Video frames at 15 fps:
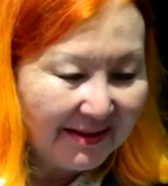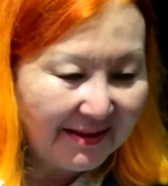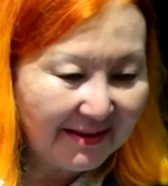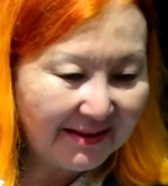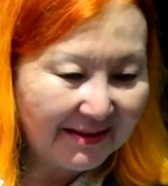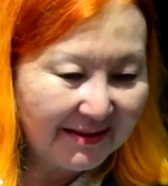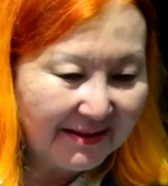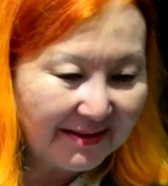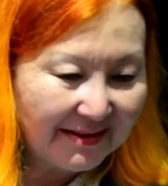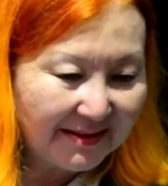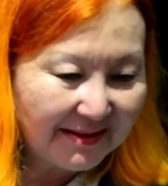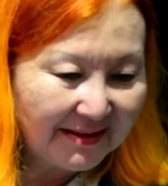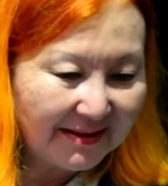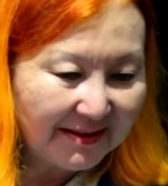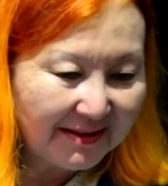yeah,
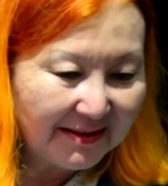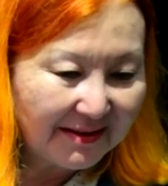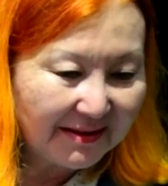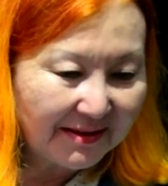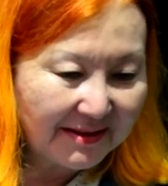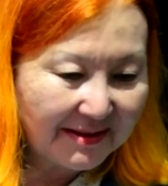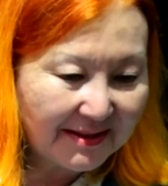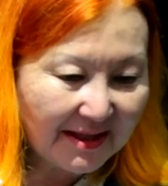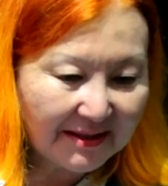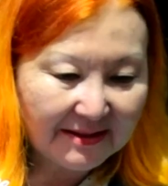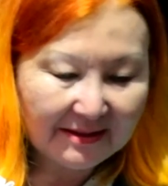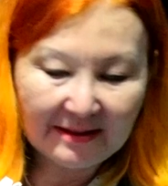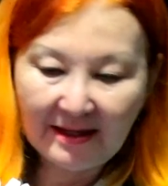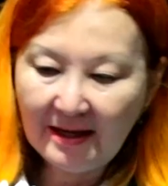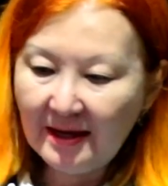this
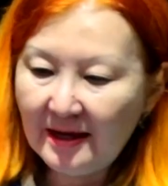saddle.